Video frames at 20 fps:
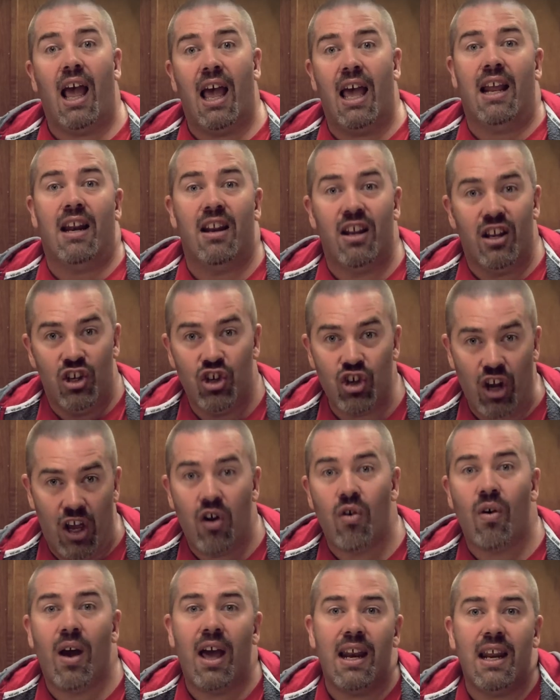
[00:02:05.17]
and
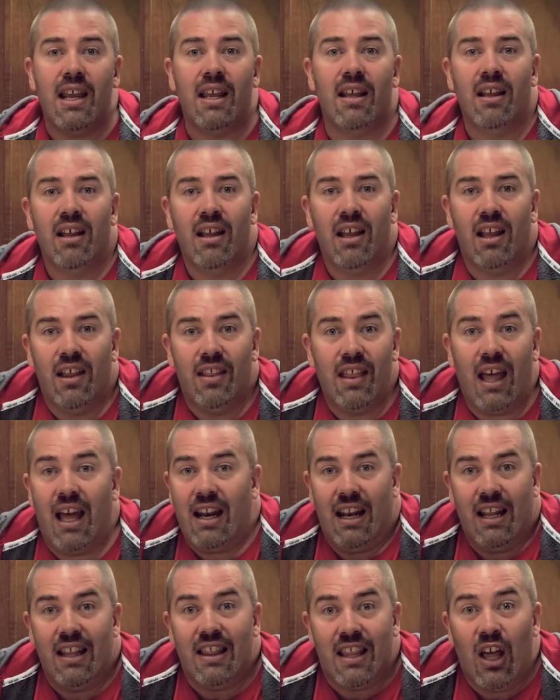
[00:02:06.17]
generating
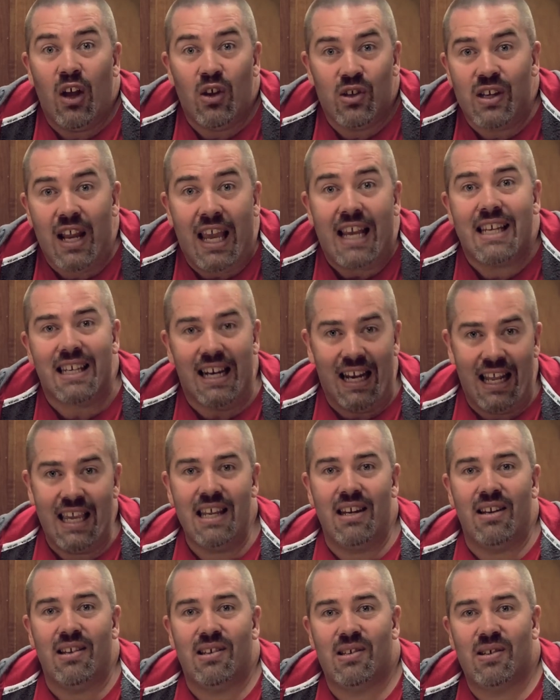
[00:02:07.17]
that those next
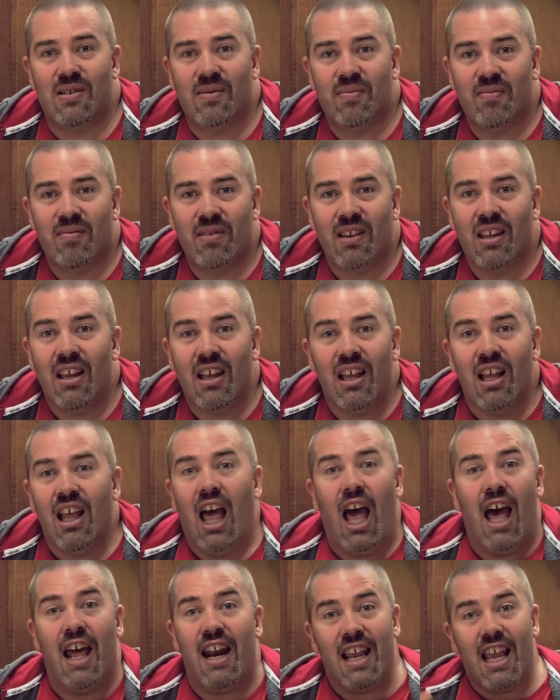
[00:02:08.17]
leaders.
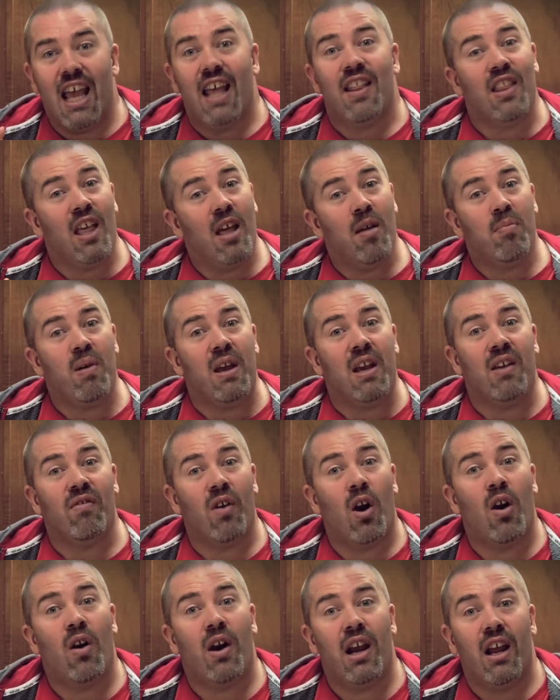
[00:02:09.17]
And again, they're being
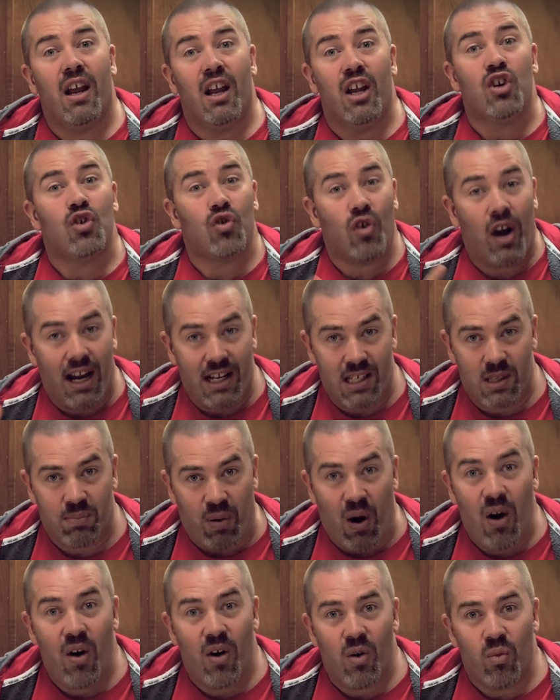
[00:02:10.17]
very
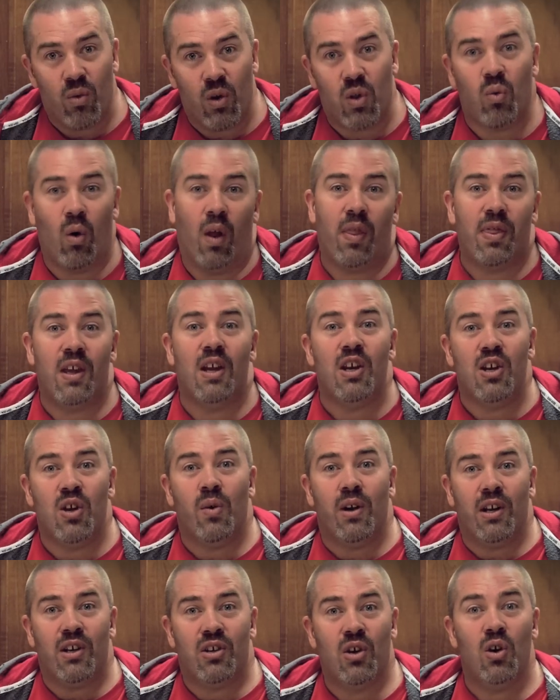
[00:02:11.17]
transparent with what they're
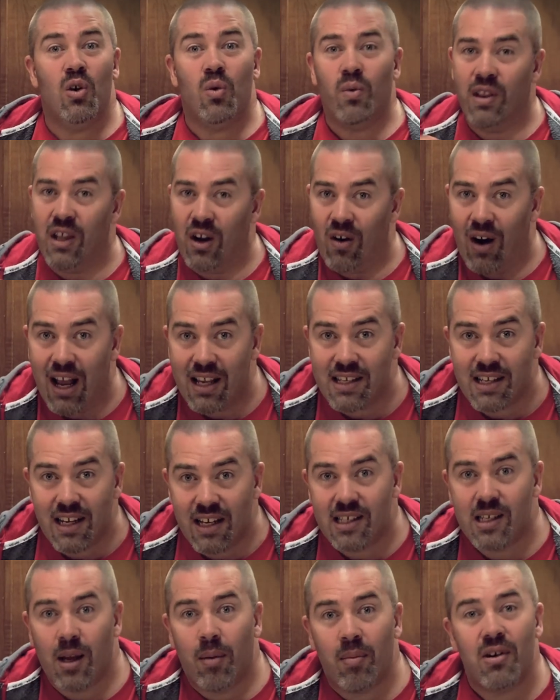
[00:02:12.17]
doing too. When they're asking
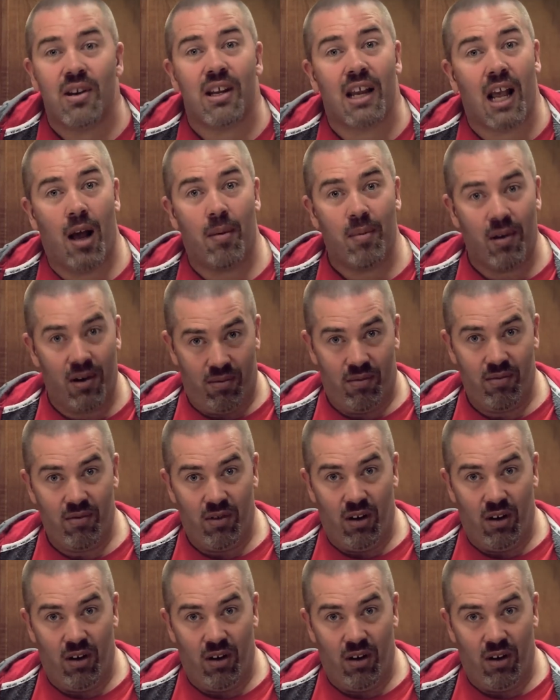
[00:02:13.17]
someone to come and,